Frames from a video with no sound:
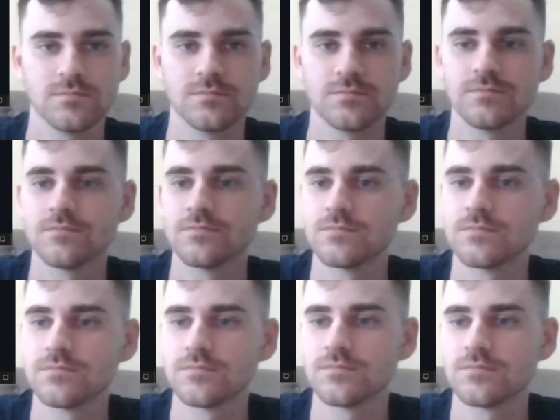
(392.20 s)

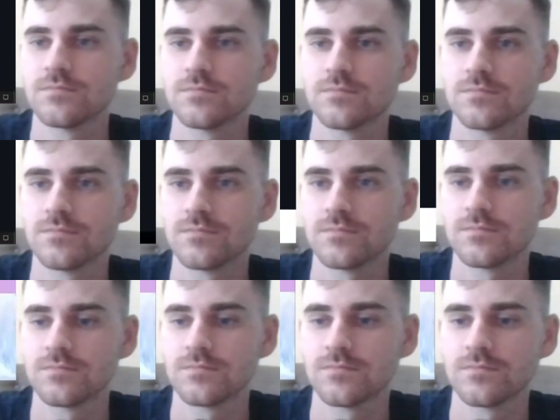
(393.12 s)

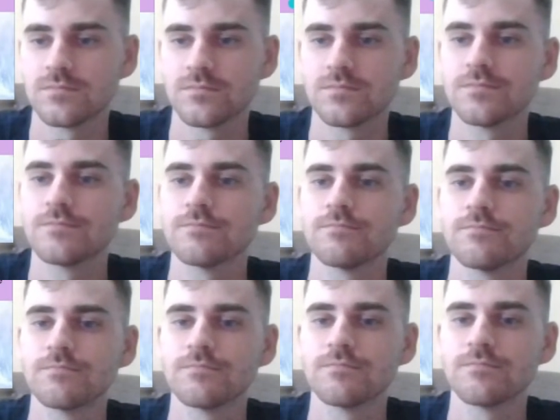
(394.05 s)

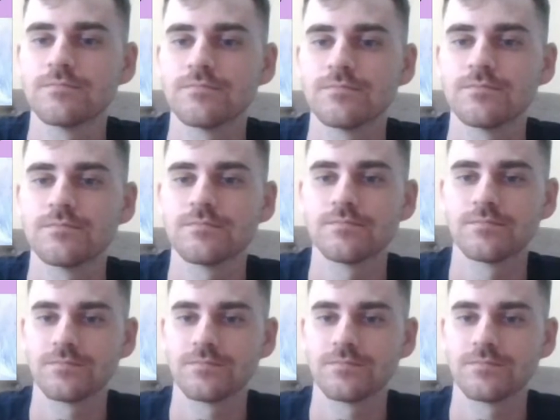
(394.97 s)
No one is speaking in this clip.